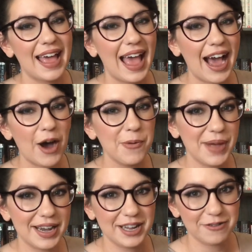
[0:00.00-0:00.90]
How
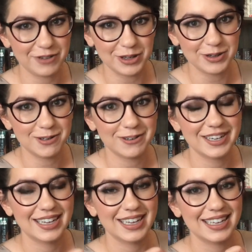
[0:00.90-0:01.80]
many of you
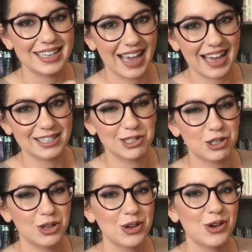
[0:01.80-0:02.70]
guessed